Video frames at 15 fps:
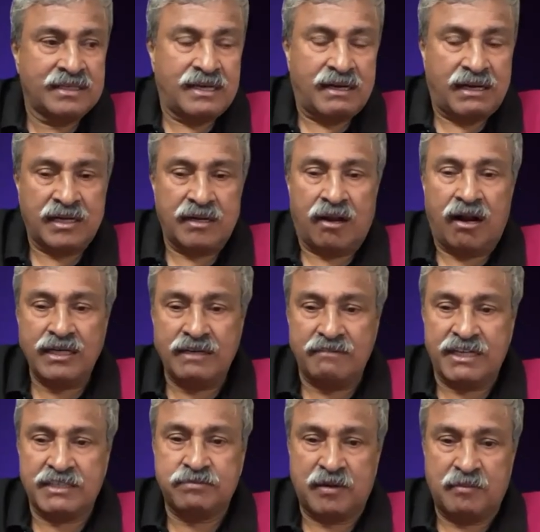And a lot of
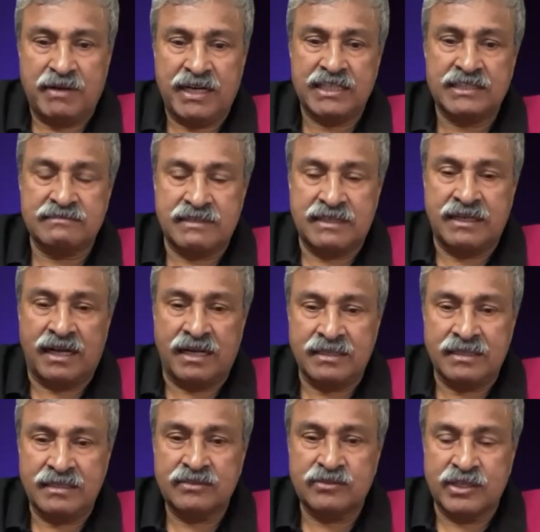experiments were
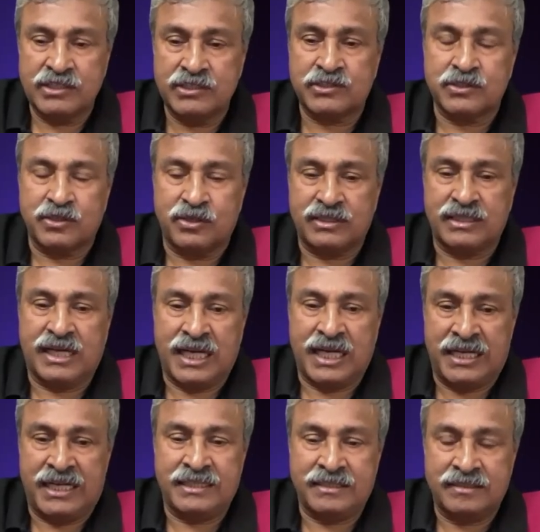done to ensure
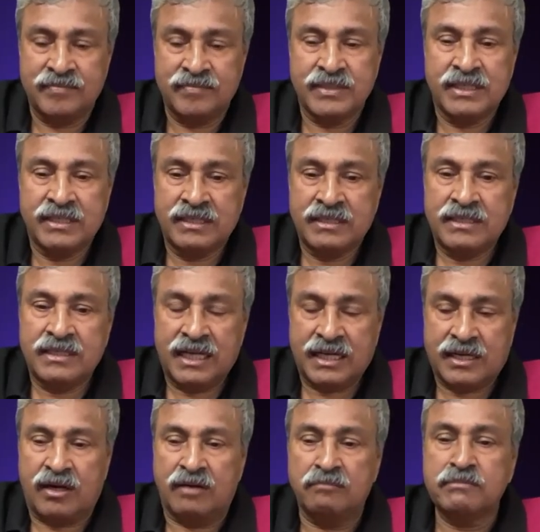that a
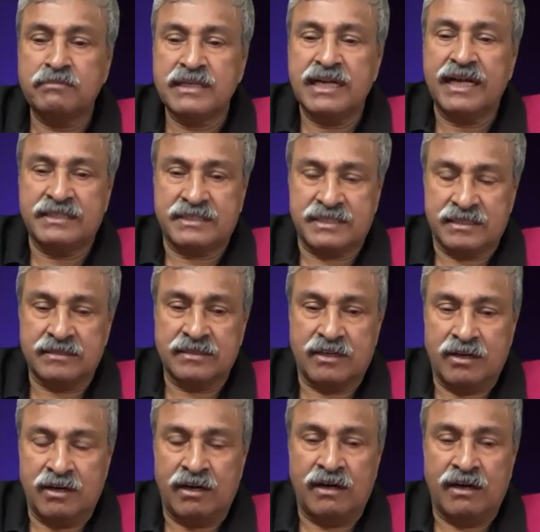combination
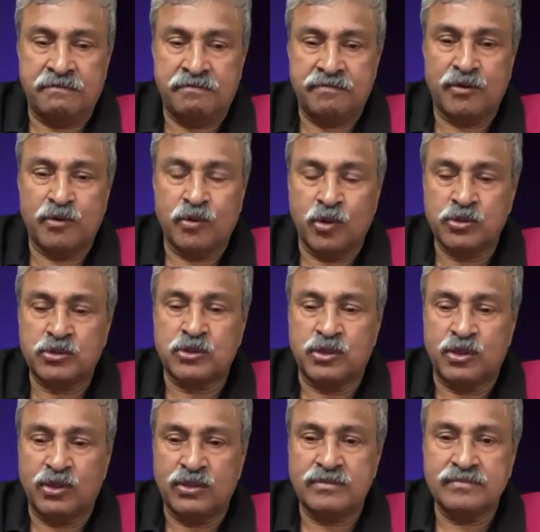of
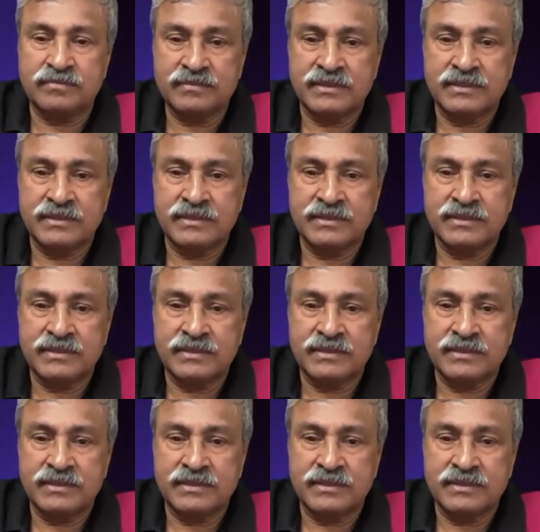ozone